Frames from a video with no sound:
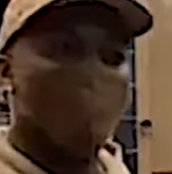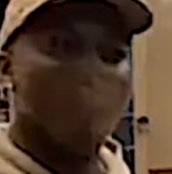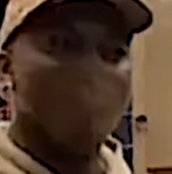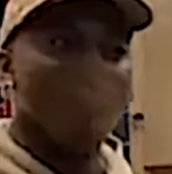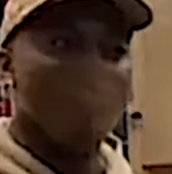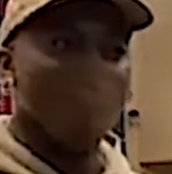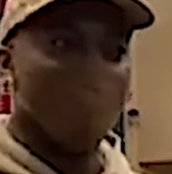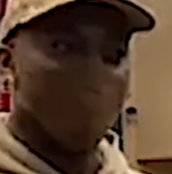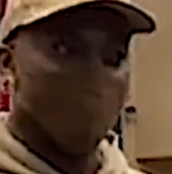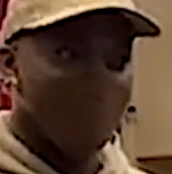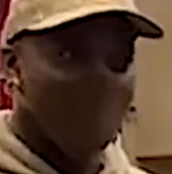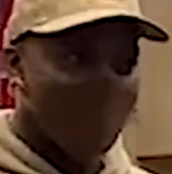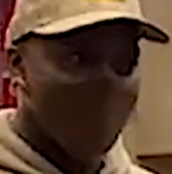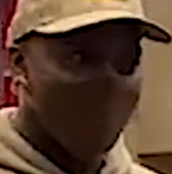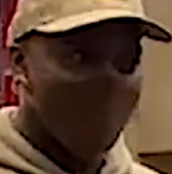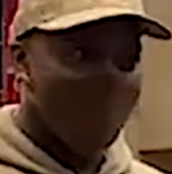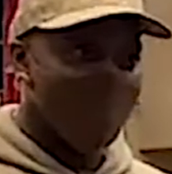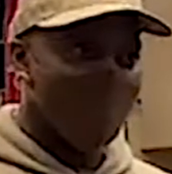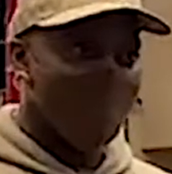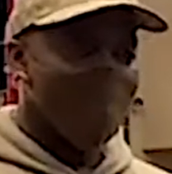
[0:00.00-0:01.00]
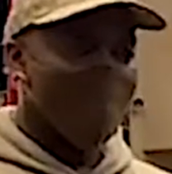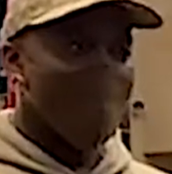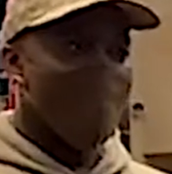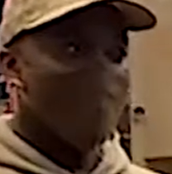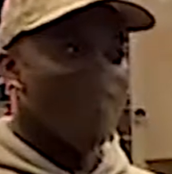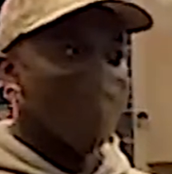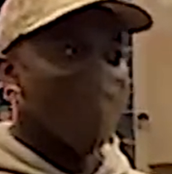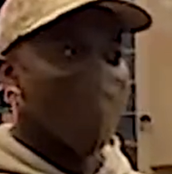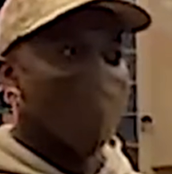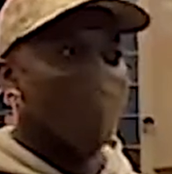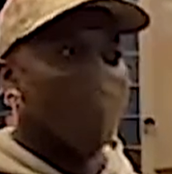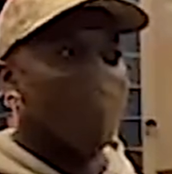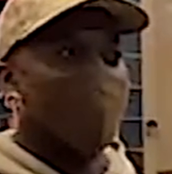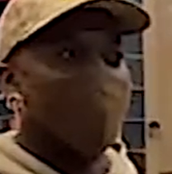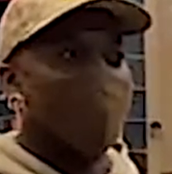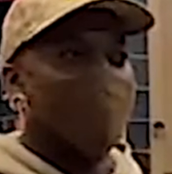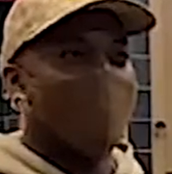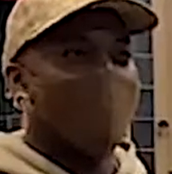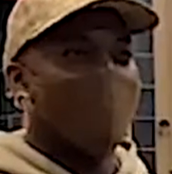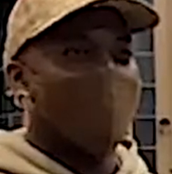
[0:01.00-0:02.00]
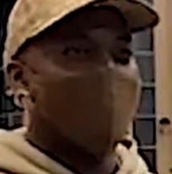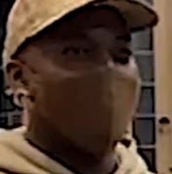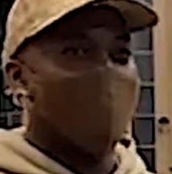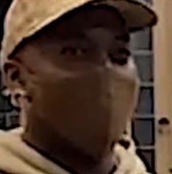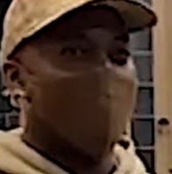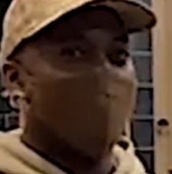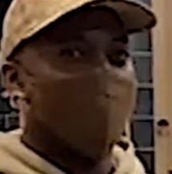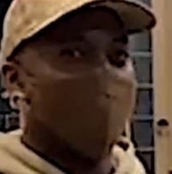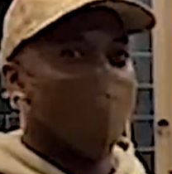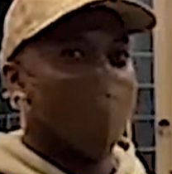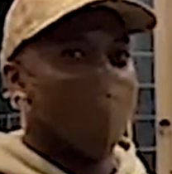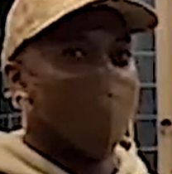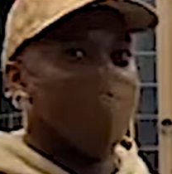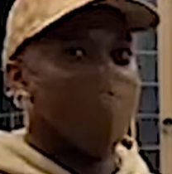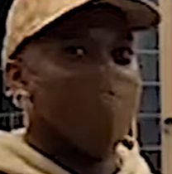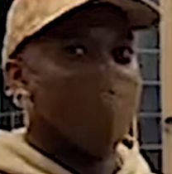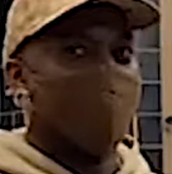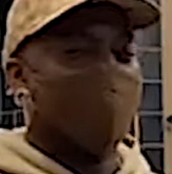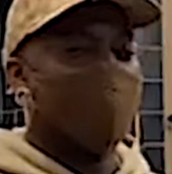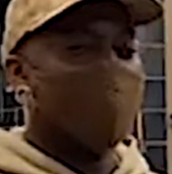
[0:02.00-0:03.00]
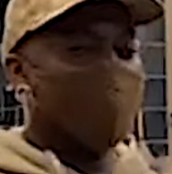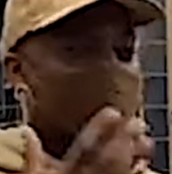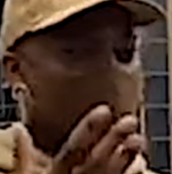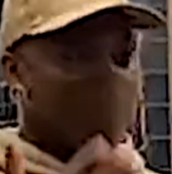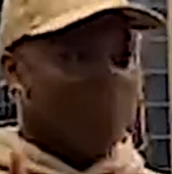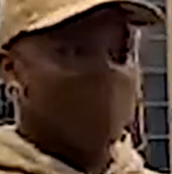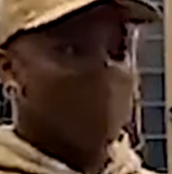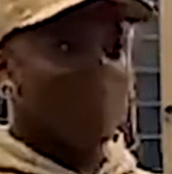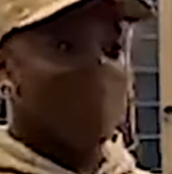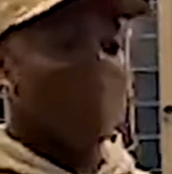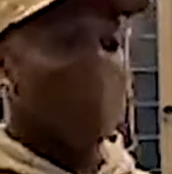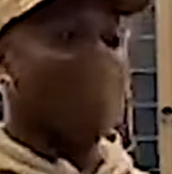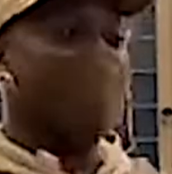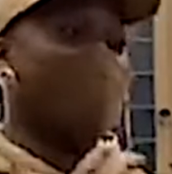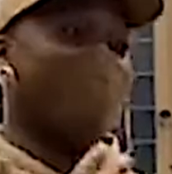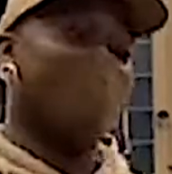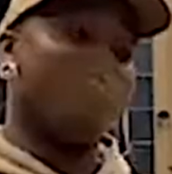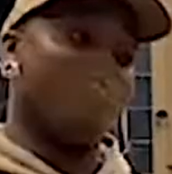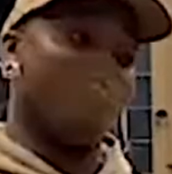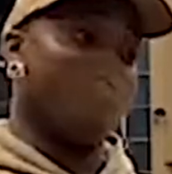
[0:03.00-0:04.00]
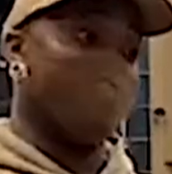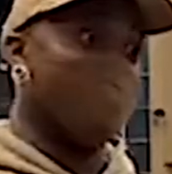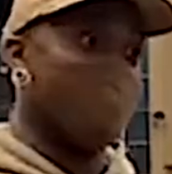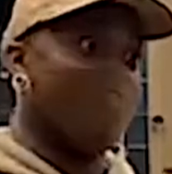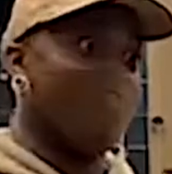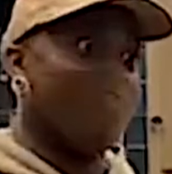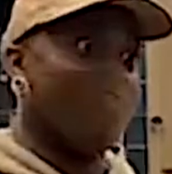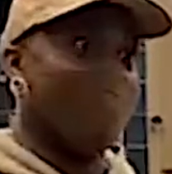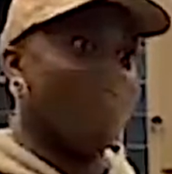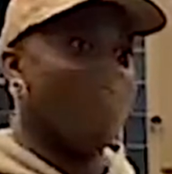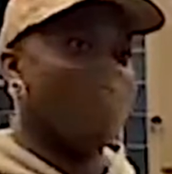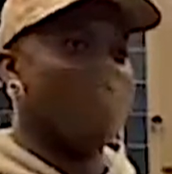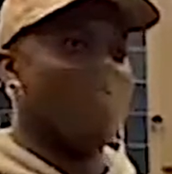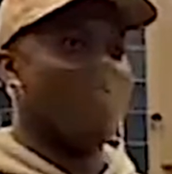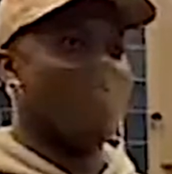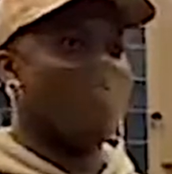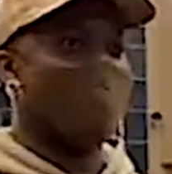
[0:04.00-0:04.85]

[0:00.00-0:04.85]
really compete, but visually, like I've worked on music videos, I